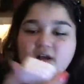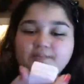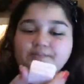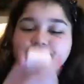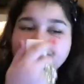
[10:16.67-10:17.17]

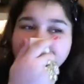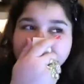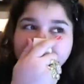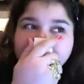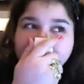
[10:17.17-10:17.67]
You
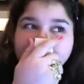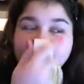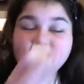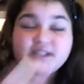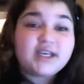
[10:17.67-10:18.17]

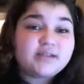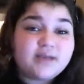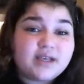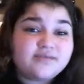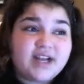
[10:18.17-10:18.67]
see it
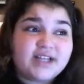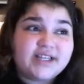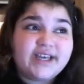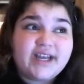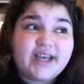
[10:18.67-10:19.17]
smells
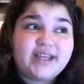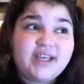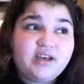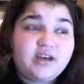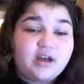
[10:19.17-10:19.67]
vanilla in it, I
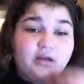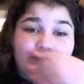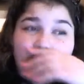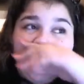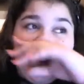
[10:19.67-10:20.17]
think.
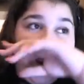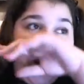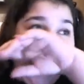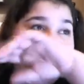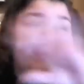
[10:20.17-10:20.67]
I
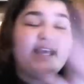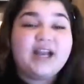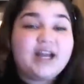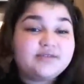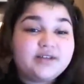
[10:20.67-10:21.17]

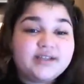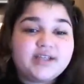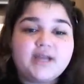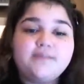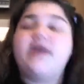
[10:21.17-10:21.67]
think that's what they
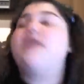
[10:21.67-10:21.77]
said,